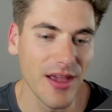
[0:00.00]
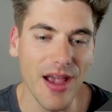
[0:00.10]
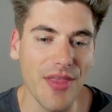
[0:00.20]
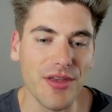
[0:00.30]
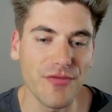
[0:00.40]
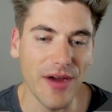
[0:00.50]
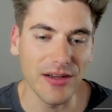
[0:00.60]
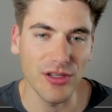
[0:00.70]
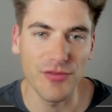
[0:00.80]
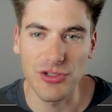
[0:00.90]
And then
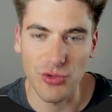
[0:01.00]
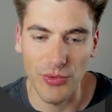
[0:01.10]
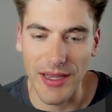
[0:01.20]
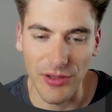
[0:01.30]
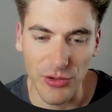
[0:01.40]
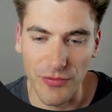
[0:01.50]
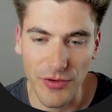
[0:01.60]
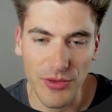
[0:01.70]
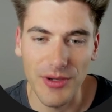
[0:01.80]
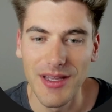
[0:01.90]
finally, if we scroll down a little
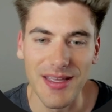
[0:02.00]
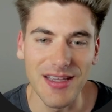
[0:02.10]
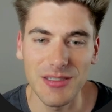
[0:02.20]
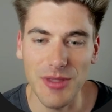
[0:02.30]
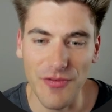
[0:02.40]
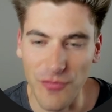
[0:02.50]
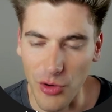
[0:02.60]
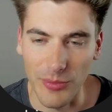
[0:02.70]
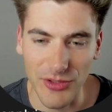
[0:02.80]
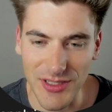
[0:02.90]
further, it gives me the
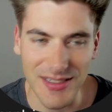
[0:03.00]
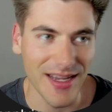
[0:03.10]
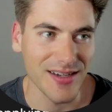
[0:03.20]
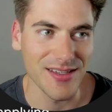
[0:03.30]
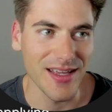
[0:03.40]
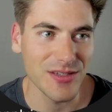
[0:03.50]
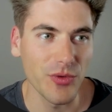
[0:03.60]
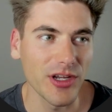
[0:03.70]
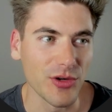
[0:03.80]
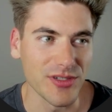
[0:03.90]
formal syntax. That's
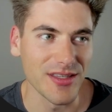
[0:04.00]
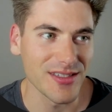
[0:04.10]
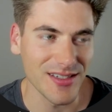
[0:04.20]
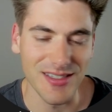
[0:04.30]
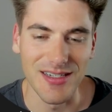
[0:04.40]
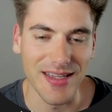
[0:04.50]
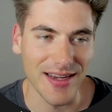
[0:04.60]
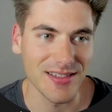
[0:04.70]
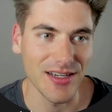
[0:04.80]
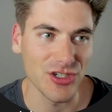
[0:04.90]
what goes in this
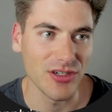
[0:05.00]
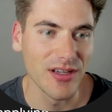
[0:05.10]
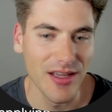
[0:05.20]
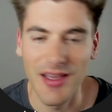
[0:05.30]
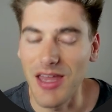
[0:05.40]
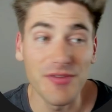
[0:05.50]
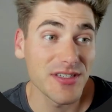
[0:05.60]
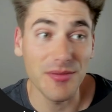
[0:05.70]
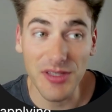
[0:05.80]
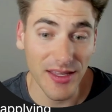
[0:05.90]
syntax section. And if it's
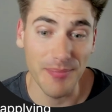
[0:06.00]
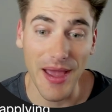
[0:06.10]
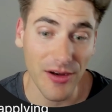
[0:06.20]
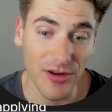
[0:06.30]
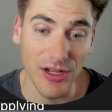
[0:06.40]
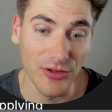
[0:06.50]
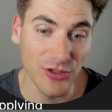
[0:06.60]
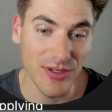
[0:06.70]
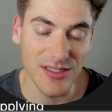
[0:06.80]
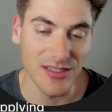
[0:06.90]
something like background color, you
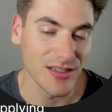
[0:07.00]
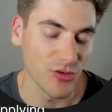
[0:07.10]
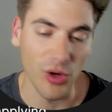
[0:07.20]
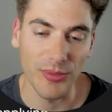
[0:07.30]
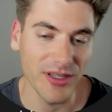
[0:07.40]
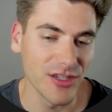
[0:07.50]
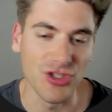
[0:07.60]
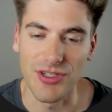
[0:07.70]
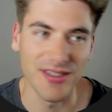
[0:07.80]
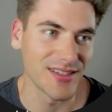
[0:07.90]
can see normally it
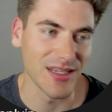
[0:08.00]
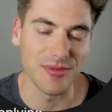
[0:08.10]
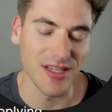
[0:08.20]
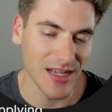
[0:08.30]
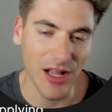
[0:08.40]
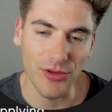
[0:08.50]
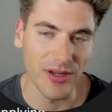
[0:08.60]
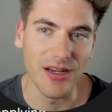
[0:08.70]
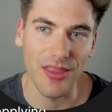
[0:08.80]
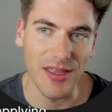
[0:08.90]
just accepts a color
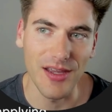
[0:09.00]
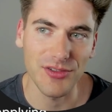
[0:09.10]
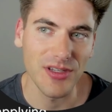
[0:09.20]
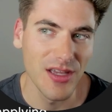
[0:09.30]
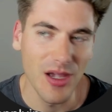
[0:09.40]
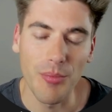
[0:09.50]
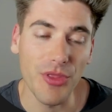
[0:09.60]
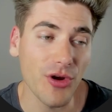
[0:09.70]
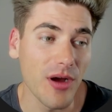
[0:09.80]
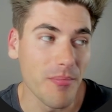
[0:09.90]
and nothing else but
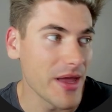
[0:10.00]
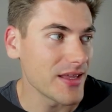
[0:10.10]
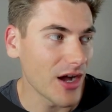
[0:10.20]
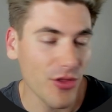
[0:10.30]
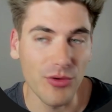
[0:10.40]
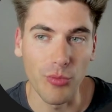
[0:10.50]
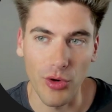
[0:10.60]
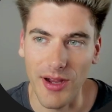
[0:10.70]
there are many other more